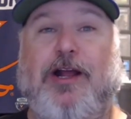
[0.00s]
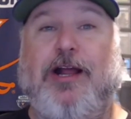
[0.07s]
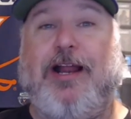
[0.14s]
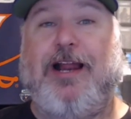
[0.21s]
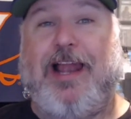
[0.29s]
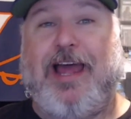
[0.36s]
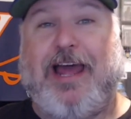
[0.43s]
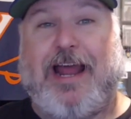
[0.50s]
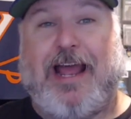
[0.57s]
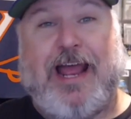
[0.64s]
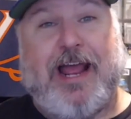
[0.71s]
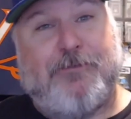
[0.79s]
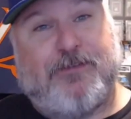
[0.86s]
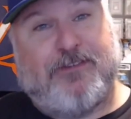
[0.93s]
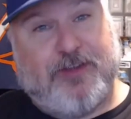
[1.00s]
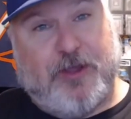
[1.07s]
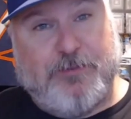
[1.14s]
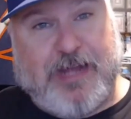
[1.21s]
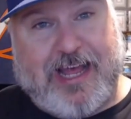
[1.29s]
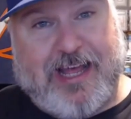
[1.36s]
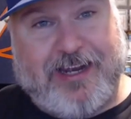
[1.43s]
glad I have some
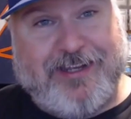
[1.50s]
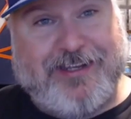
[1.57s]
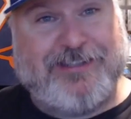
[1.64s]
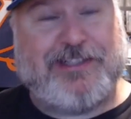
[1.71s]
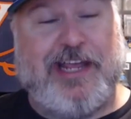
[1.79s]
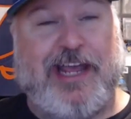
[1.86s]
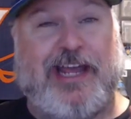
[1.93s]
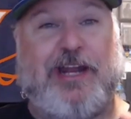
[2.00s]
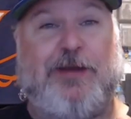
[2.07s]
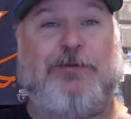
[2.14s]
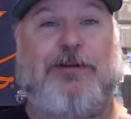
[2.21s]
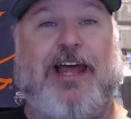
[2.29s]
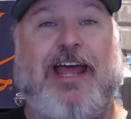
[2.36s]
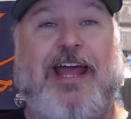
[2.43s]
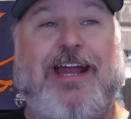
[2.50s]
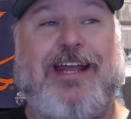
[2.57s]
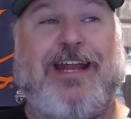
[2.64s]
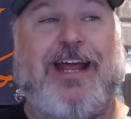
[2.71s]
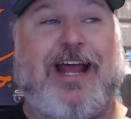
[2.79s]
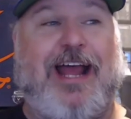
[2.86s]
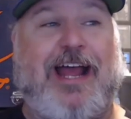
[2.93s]
knowledge, and I'm glad
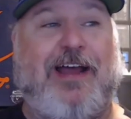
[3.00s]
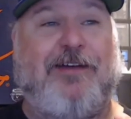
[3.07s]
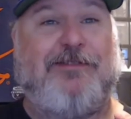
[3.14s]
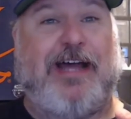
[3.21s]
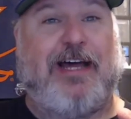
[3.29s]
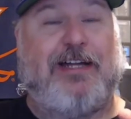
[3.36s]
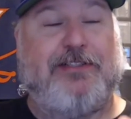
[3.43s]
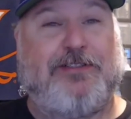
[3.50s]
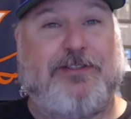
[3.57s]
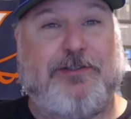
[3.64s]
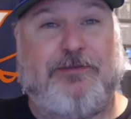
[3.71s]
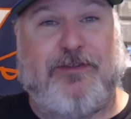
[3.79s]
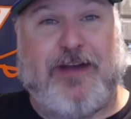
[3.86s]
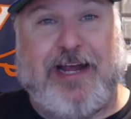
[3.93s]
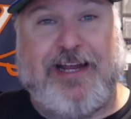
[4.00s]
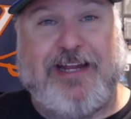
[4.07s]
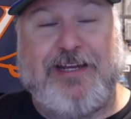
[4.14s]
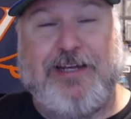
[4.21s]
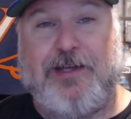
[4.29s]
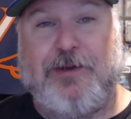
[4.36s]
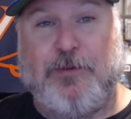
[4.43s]
that I have knowledge to
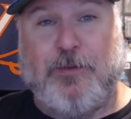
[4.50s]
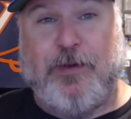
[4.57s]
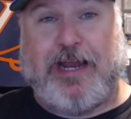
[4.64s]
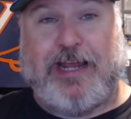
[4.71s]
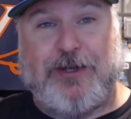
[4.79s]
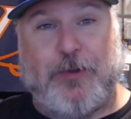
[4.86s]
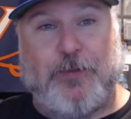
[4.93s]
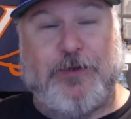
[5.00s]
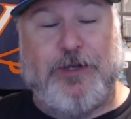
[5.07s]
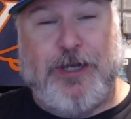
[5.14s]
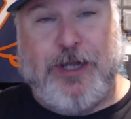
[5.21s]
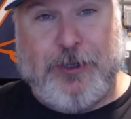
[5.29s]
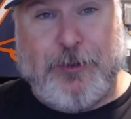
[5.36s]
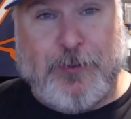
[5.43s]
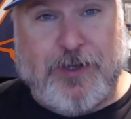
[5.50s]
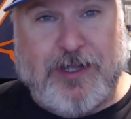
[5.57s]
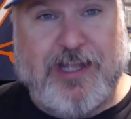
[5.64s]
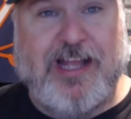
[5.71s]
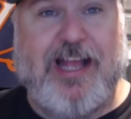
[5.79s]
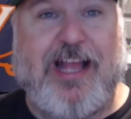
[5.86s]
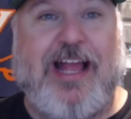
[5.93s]
find what I don't know.
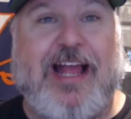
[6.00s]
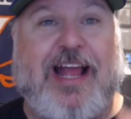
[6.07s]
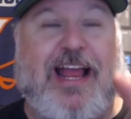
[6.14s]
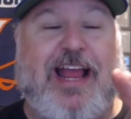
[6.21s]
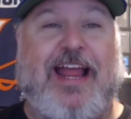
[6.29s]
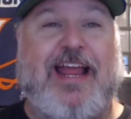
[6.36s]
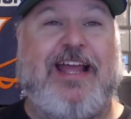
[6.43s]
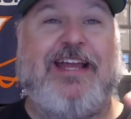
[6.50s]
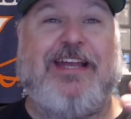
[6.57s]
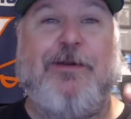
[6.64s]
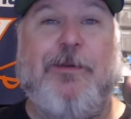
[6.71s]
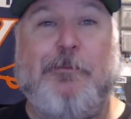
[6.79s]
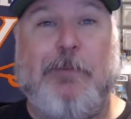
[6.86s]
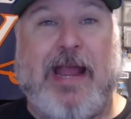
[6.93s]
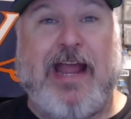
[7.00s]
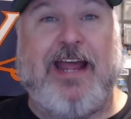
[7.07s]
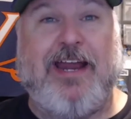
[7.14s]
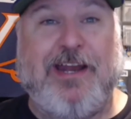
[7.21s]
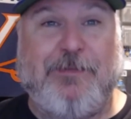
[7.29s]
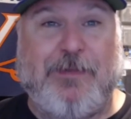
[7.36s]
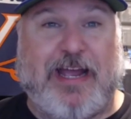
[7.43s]
And
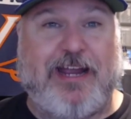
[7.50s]
man, am I